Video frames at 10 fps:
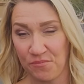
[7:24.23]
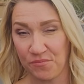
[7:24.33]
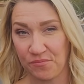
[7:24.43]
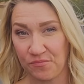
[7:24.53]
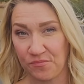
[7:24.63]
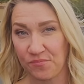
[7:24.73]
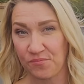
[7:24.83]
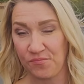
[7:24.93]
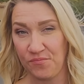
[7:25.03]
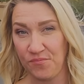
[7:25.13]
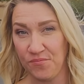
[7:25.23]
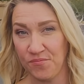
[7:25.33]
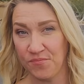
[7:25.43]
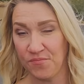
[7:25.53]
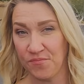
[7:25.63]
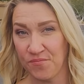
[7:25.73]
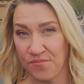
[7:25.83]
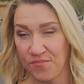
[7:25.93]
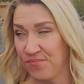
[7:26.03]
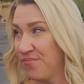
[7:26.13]

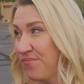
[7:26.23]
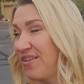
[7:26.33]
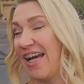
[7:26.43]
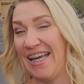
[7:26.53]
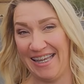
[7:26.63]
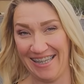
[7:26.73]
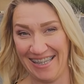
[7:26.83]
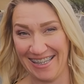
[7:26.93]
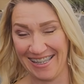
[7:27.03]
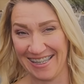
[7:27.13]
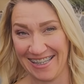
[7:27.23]
No words are spoken by the person on screen.